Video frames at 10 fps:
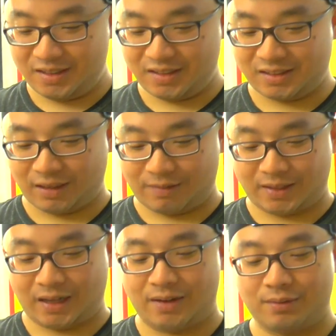stuff
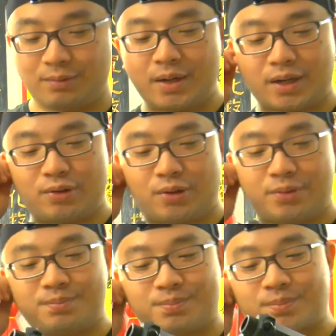like that. Really
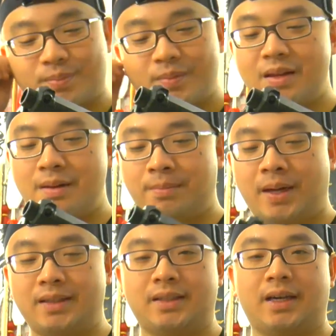cool.
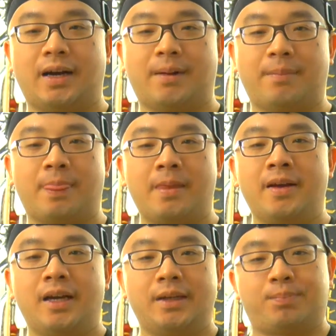But
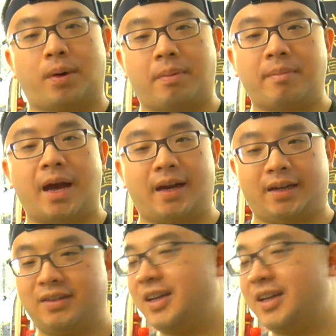it's problematic.